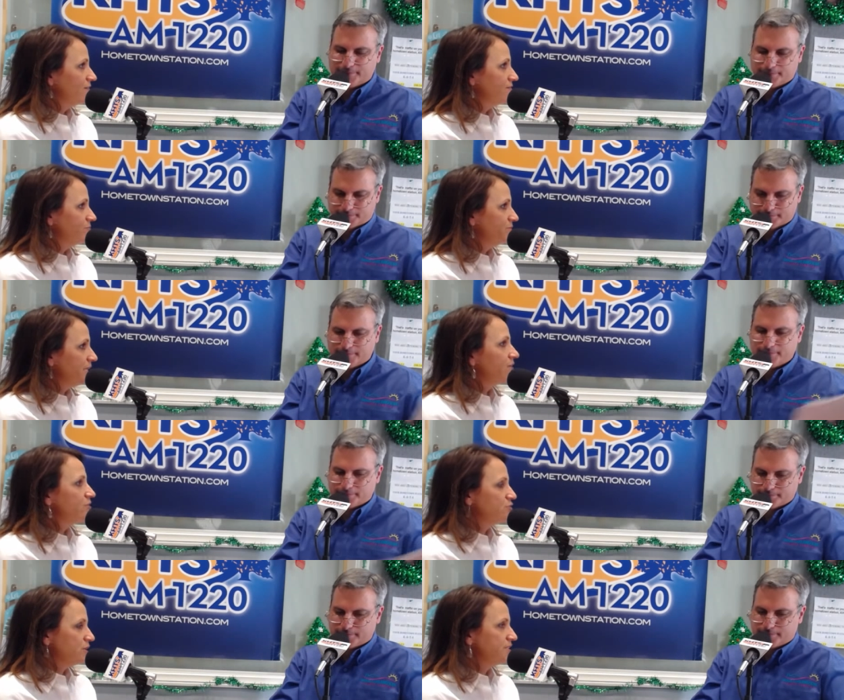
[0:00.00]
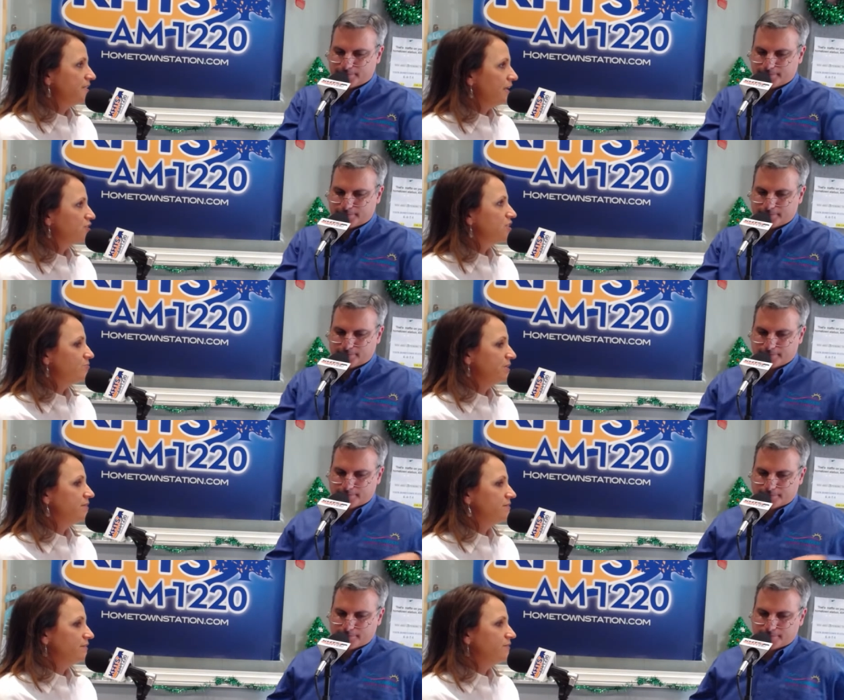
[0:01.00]
Speaker 1: settle the trust and actually be
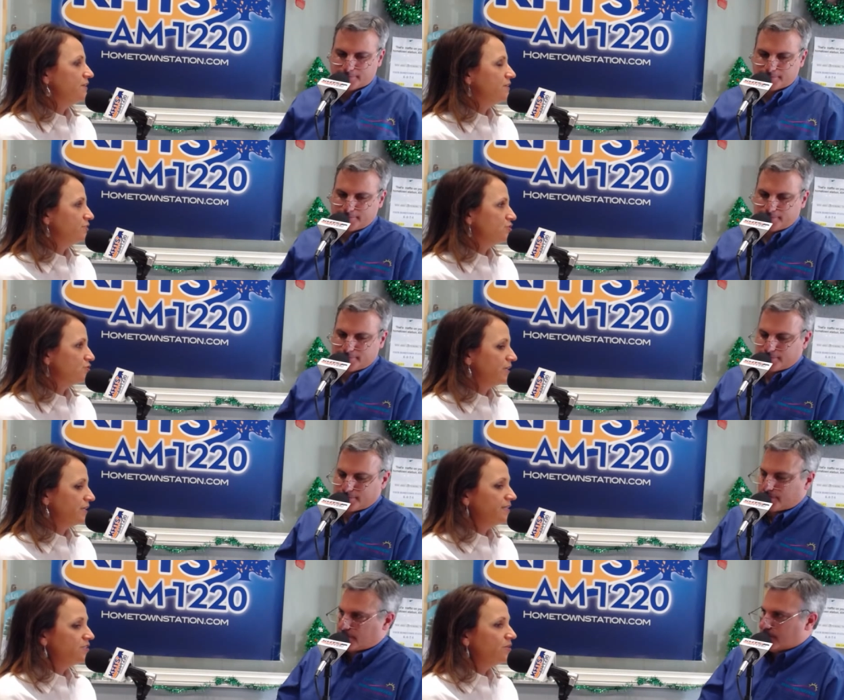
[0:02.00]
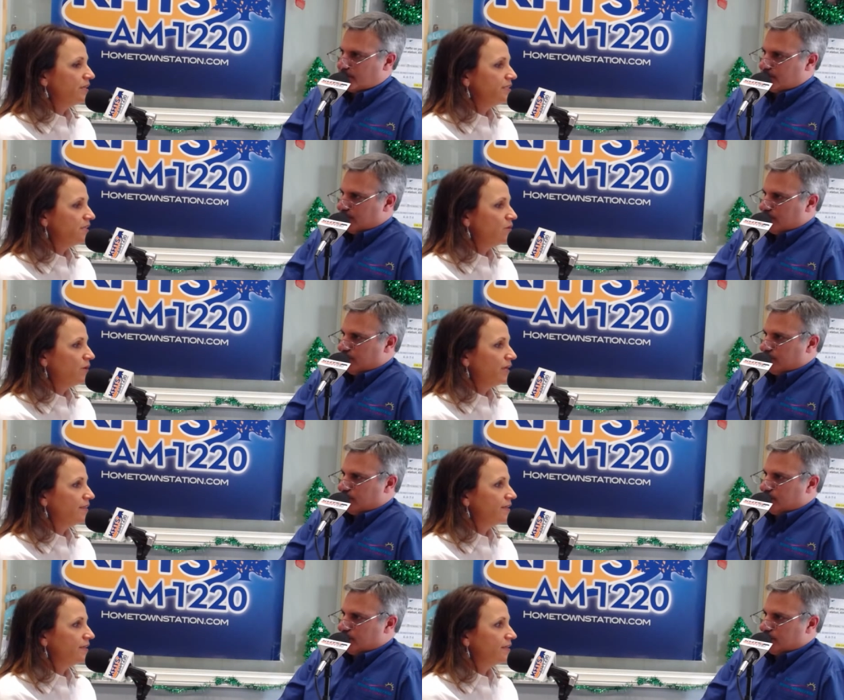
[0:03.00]
the feet on the street. And so that's a way
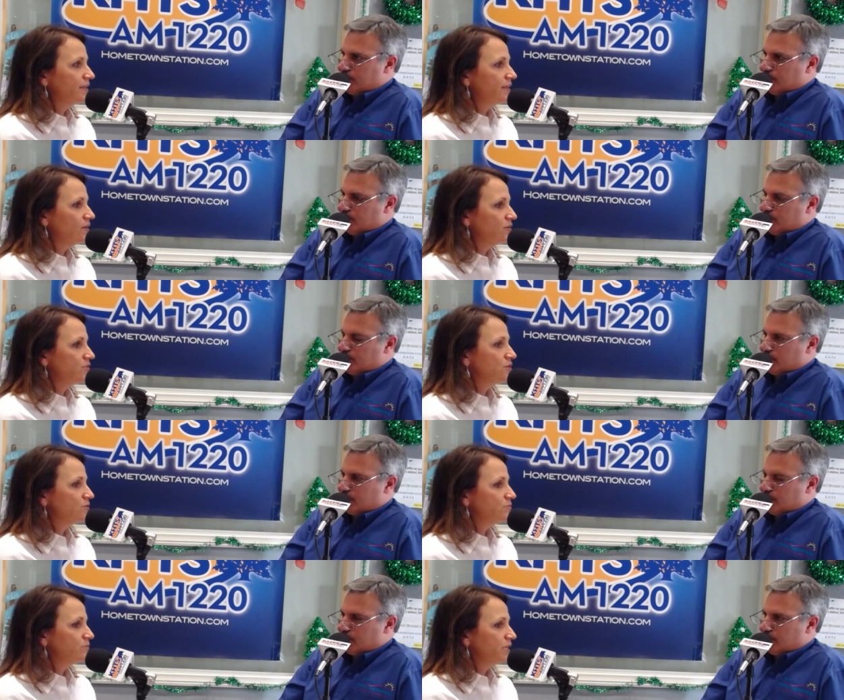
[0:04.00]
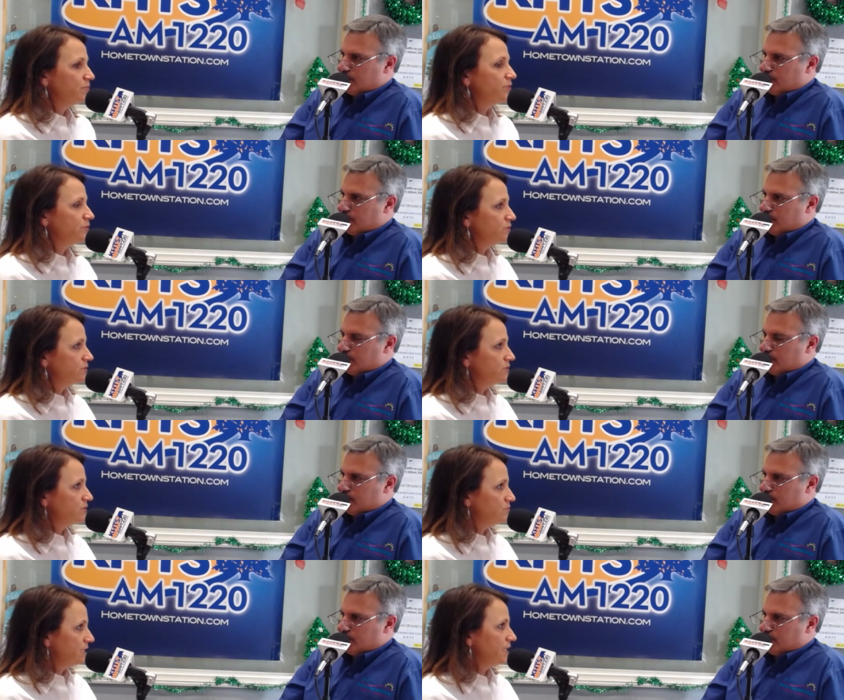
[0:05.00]
that also people use
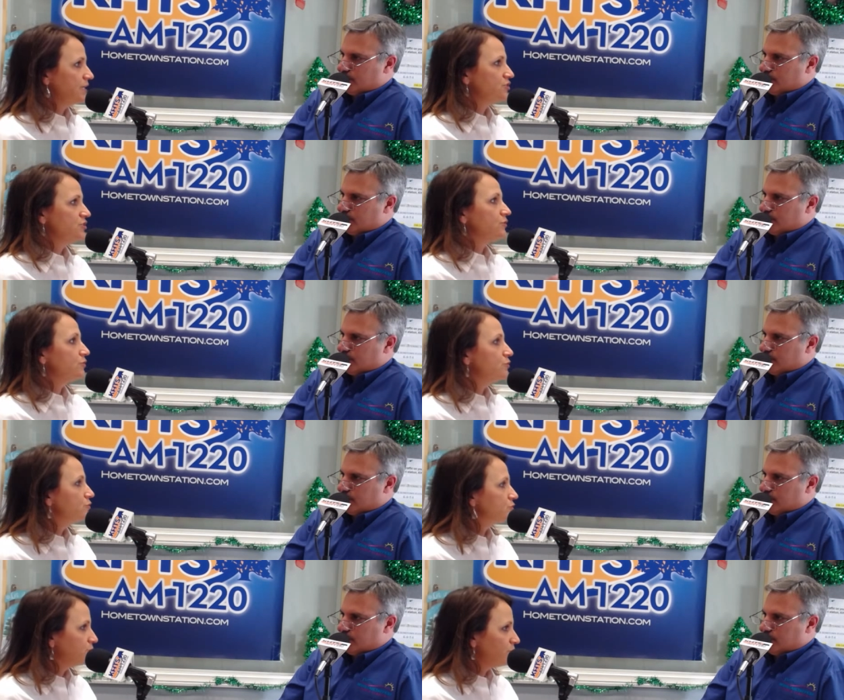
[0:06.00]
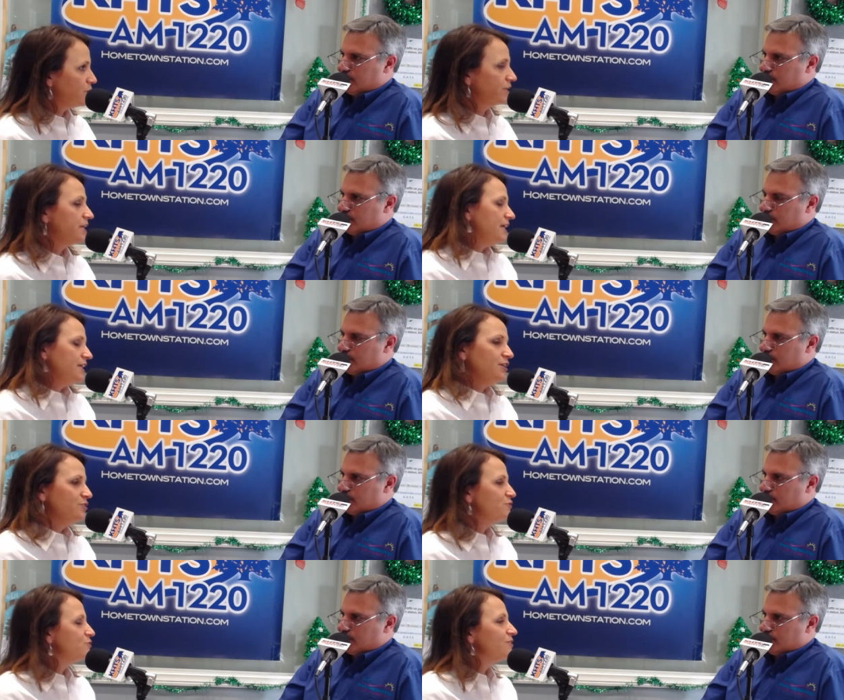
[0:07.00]
mediation or a neutral party. You
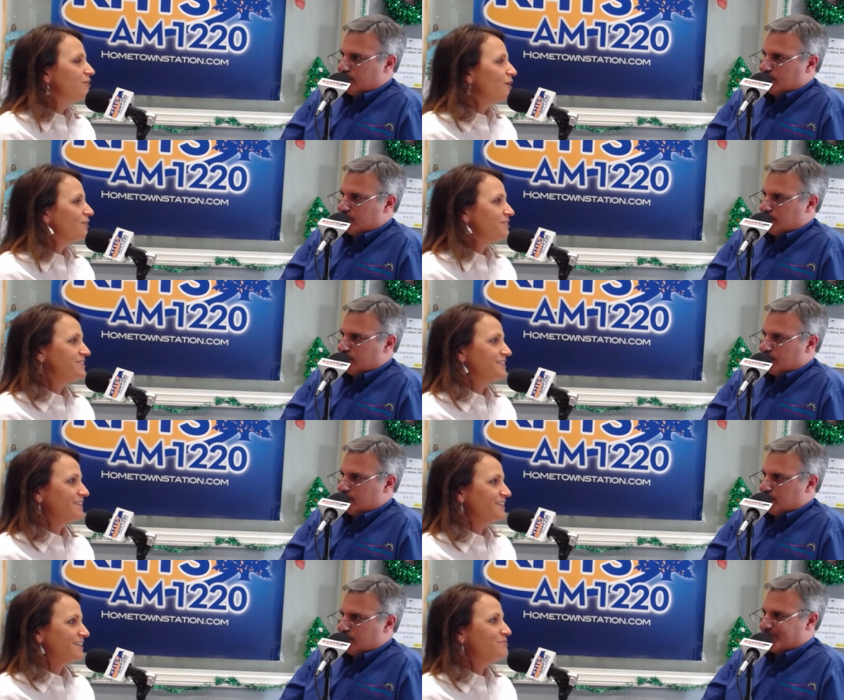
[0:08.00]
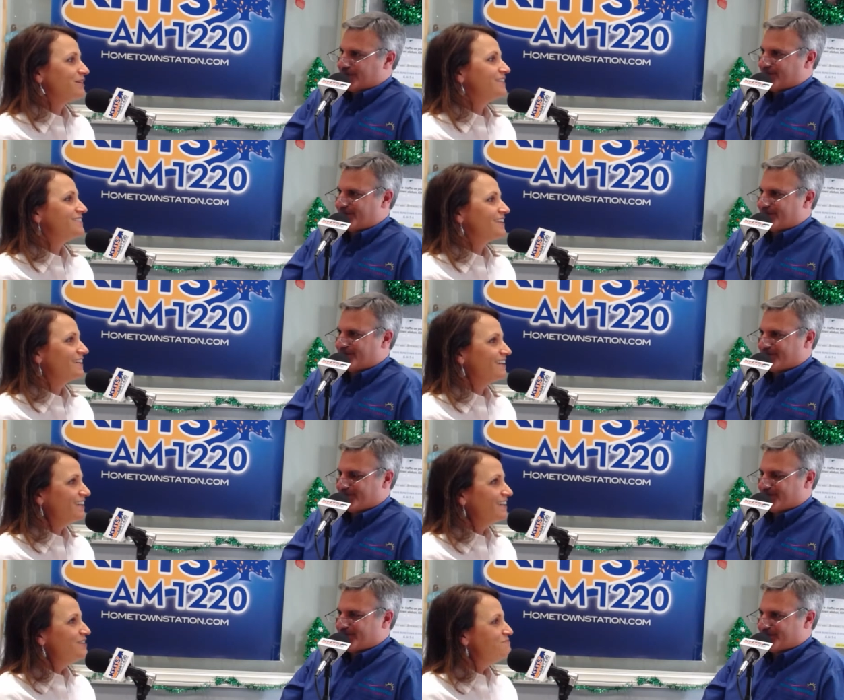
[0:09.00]
could call us anything, but
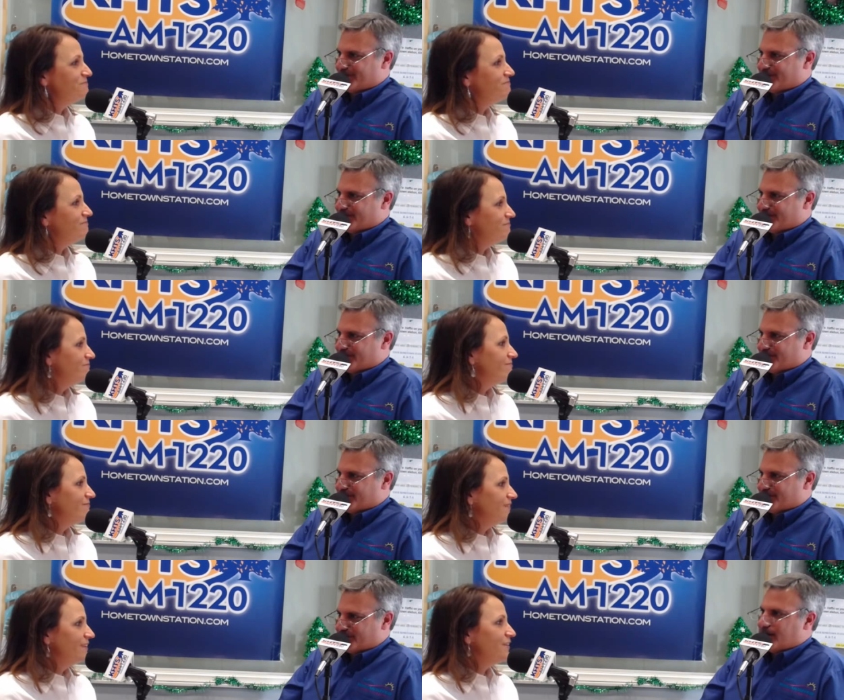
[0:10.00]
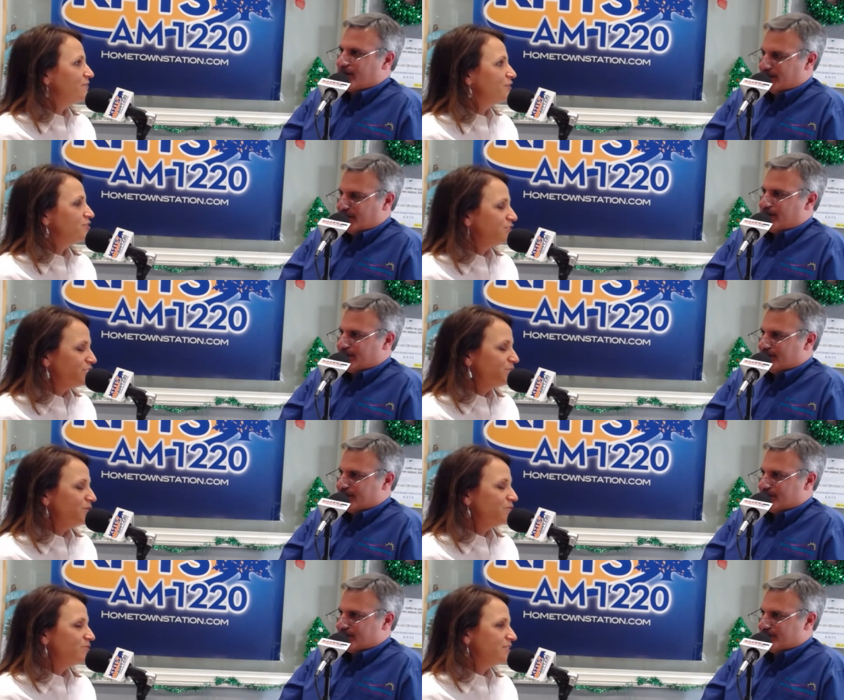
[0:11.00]
if there's a
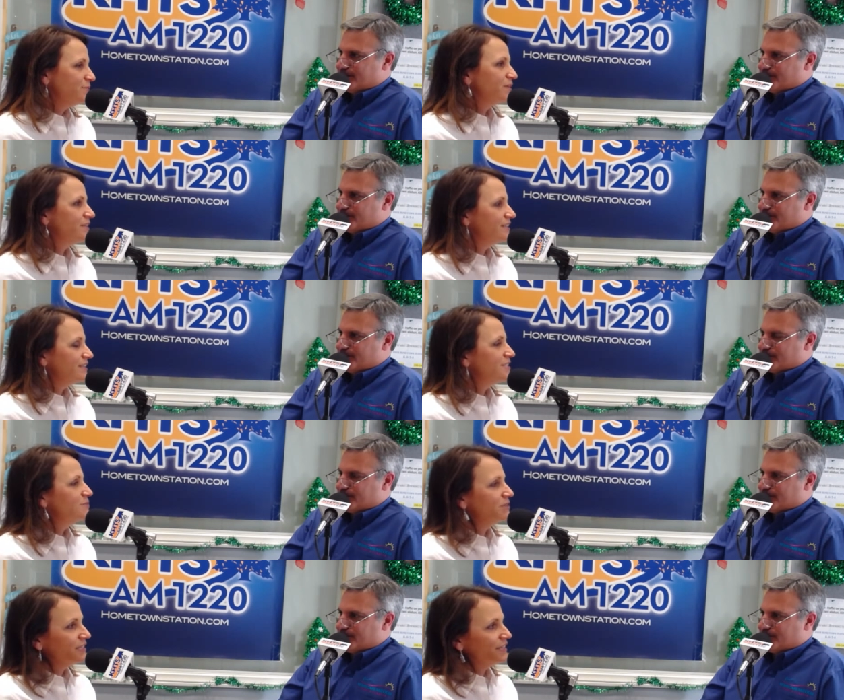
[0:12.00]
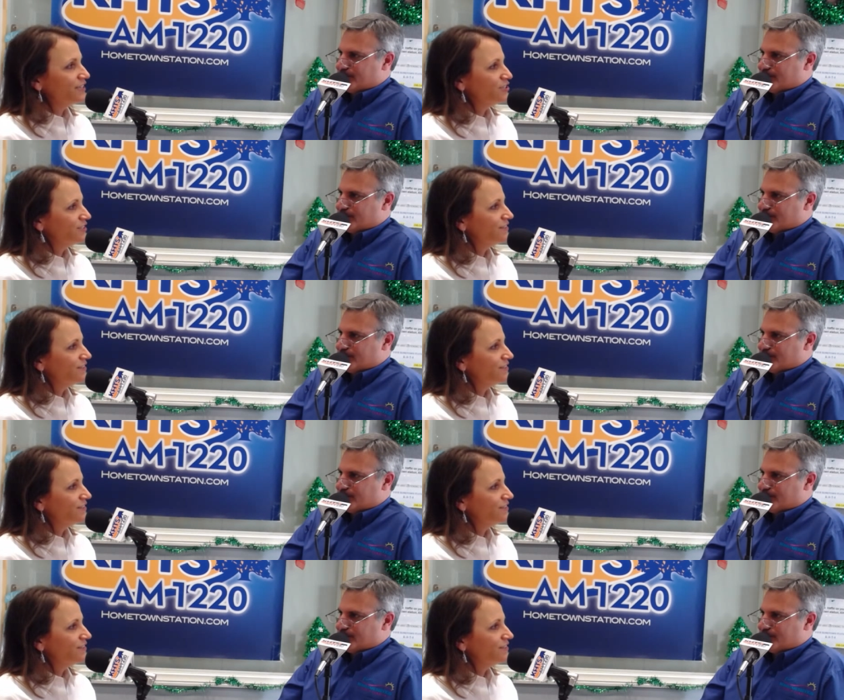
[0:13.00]
dispute, typically it's a mediation.